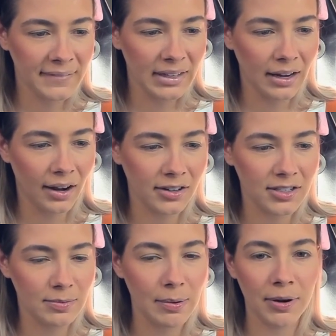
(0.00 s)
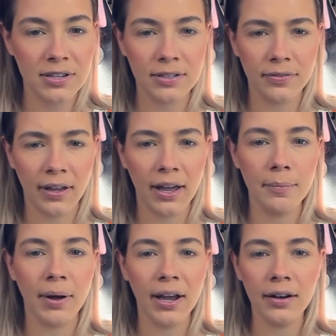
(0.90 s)
And high arches, my brows are flat.
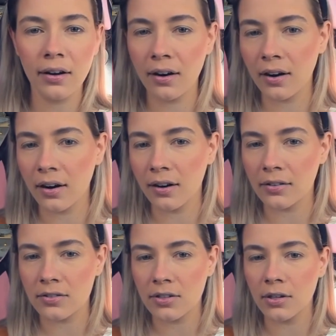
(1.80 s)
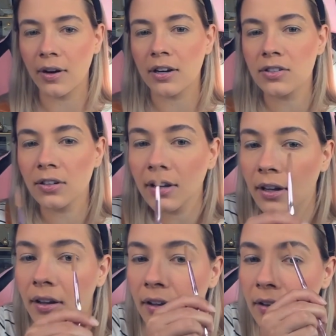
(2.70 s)
Mine are too, actually.
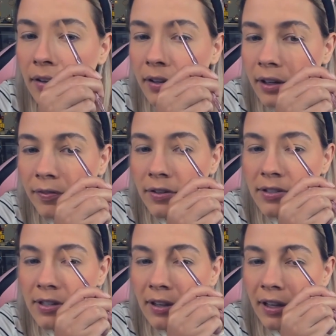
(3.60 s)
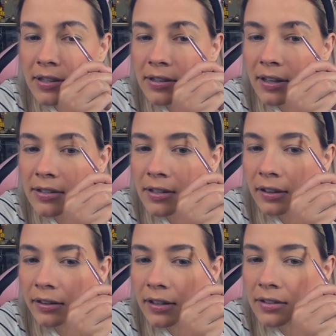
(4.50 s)
Like if you see that, that's
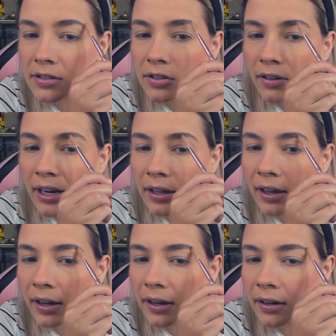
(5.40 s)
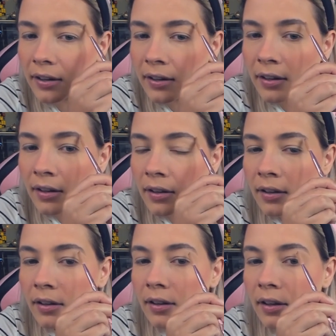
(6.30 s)
a straight line.
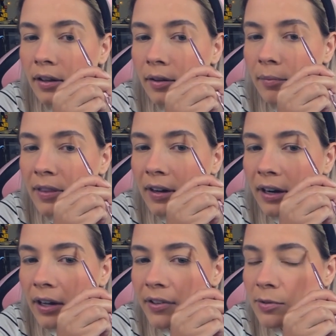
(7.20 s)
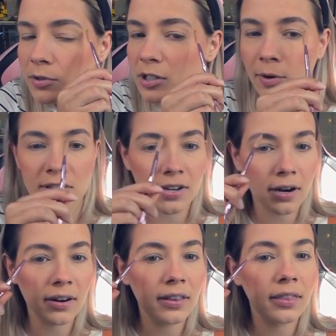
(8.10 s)
And then I have like more sparse hair
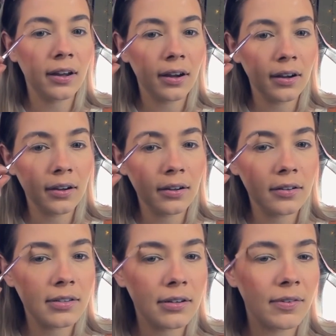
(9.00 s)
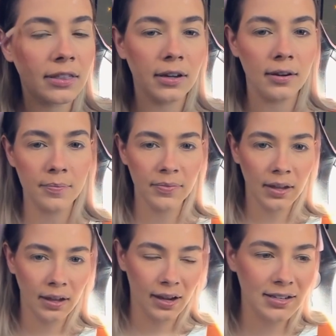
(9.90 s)
right there. Same right there.
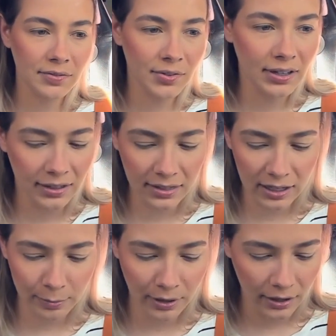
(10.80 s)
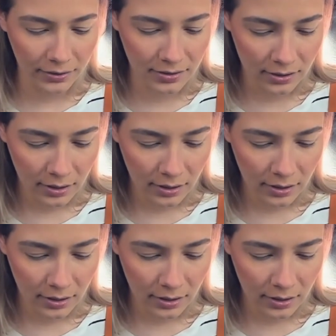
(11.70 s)
I just have really thick brows.